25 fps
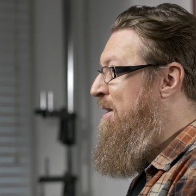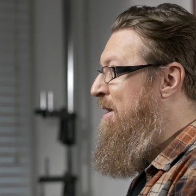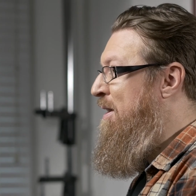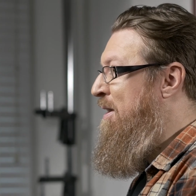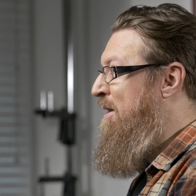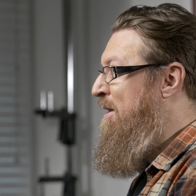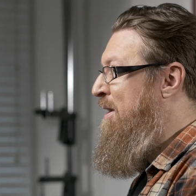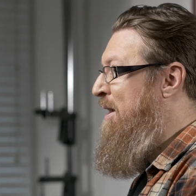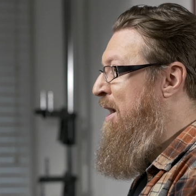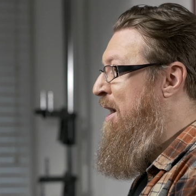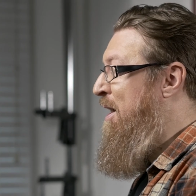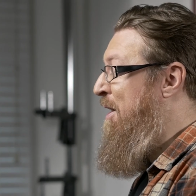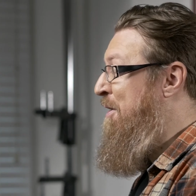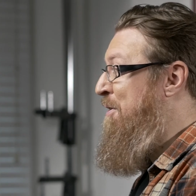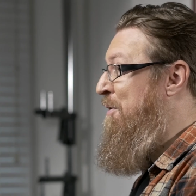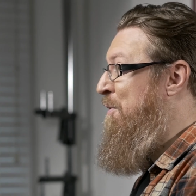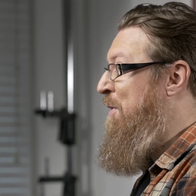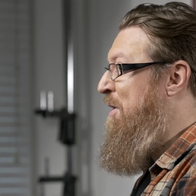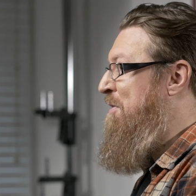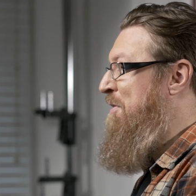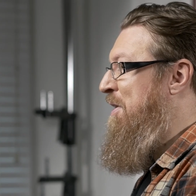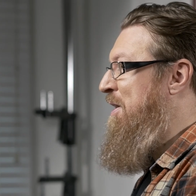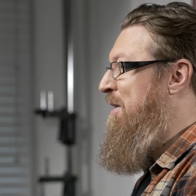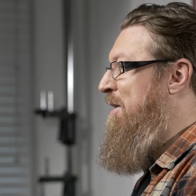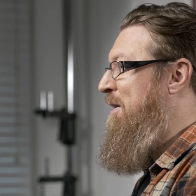Yeah, I'd
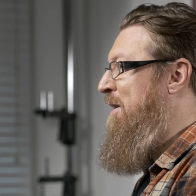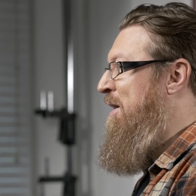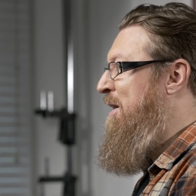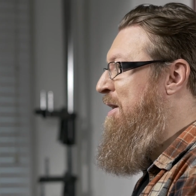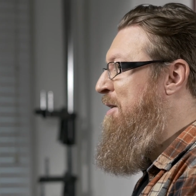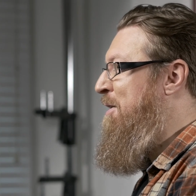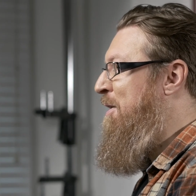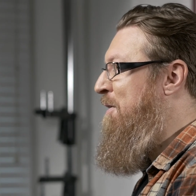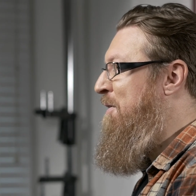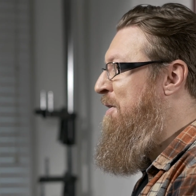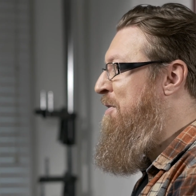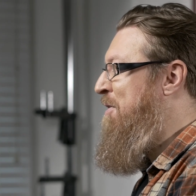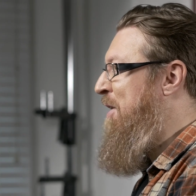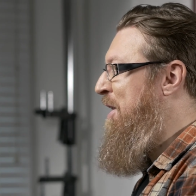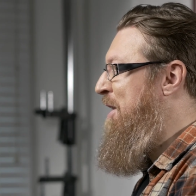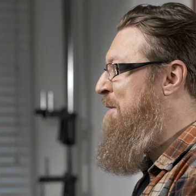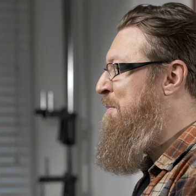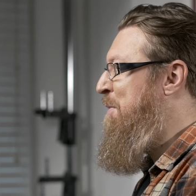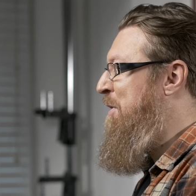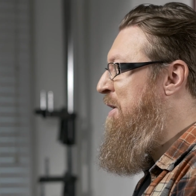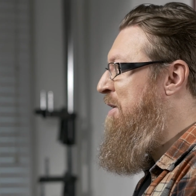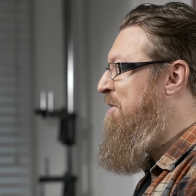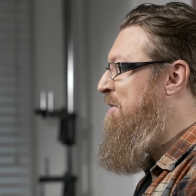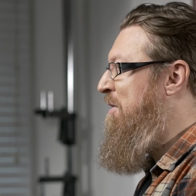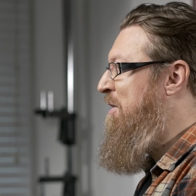always encourage
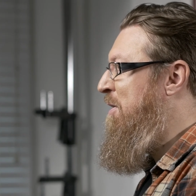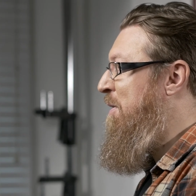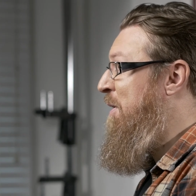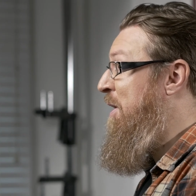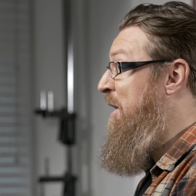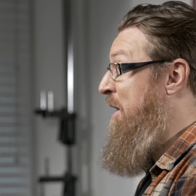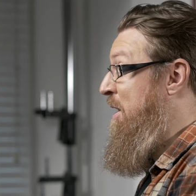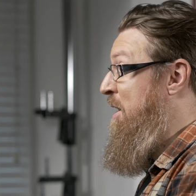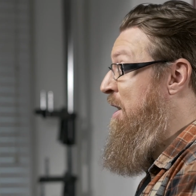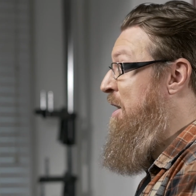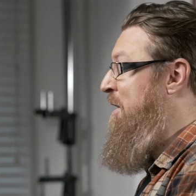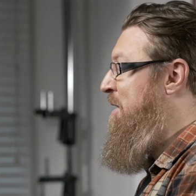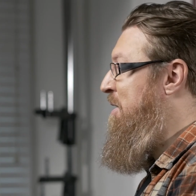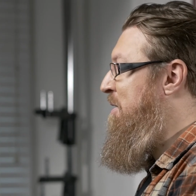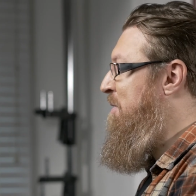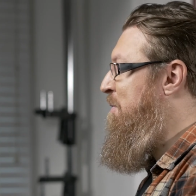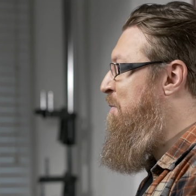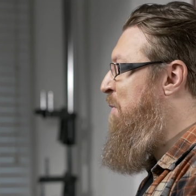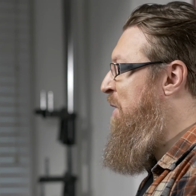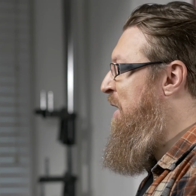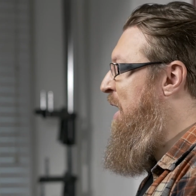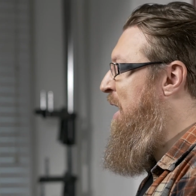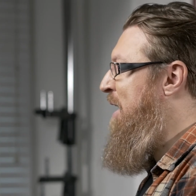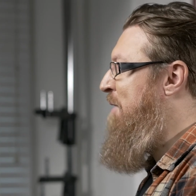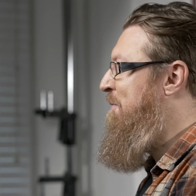anybody to do it, and
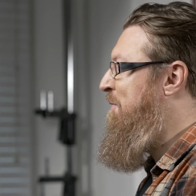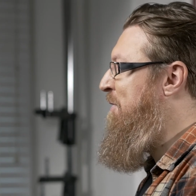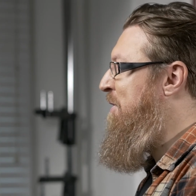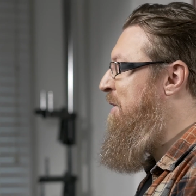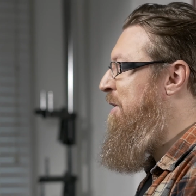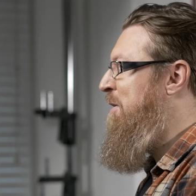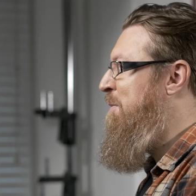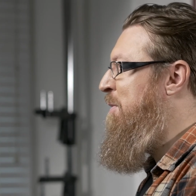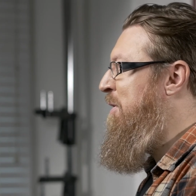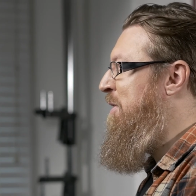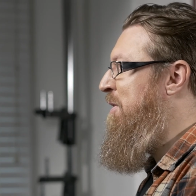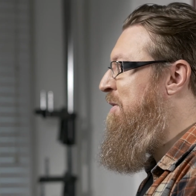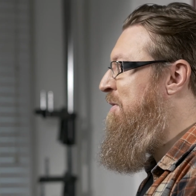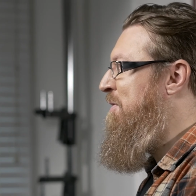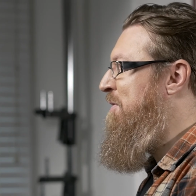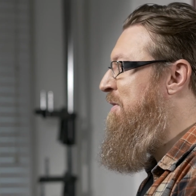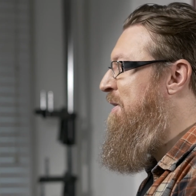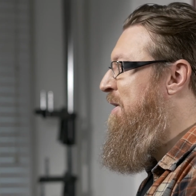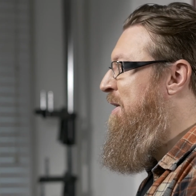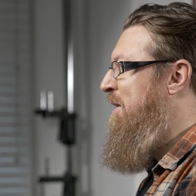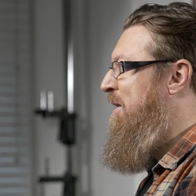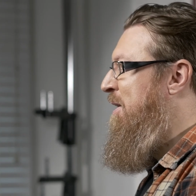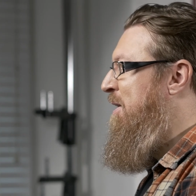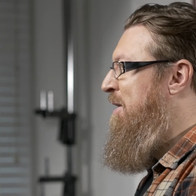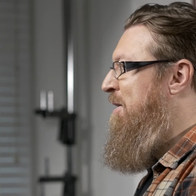we have done. I mean, there's
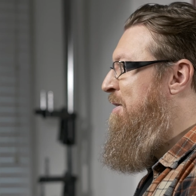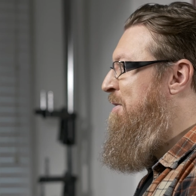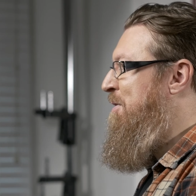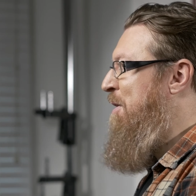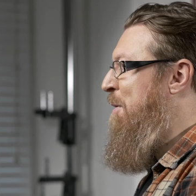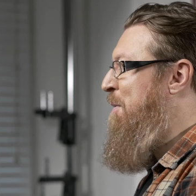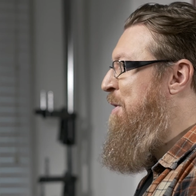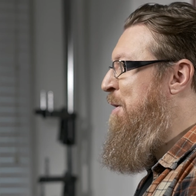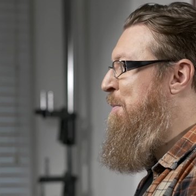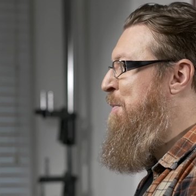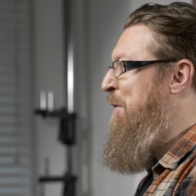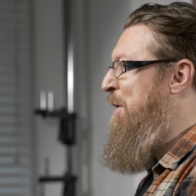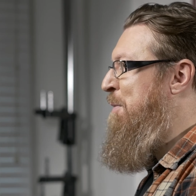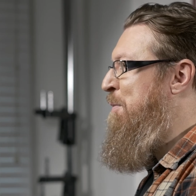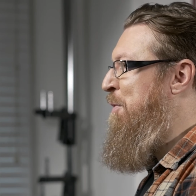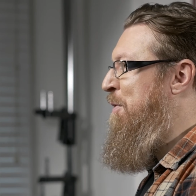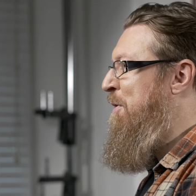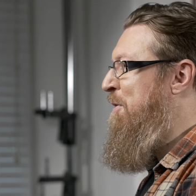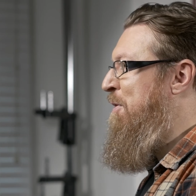so many people that